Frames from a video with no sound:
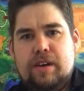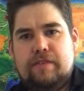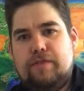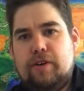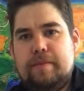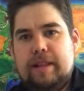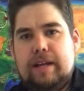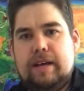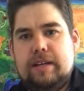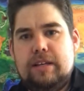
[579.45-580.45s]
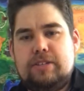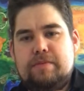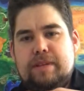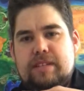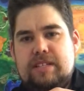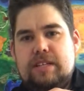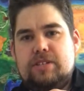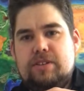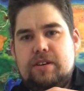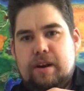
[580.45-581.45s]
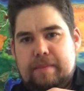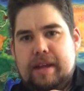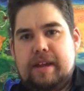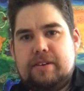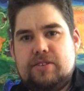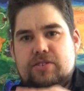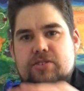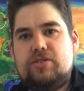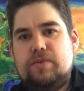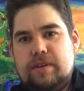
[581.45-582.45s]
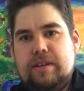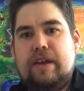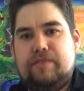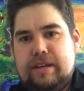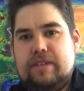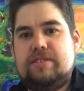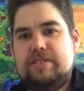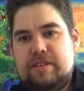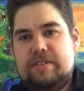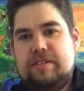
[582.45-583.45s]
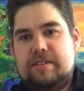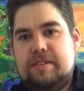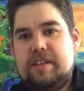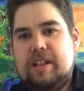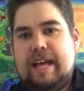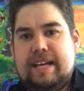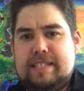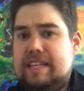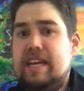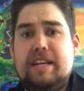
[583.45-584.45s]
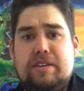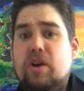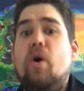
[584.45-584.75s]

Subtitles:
formula. He's going to be the teacher. Our main character's the student. Everyone else is under the class." The kid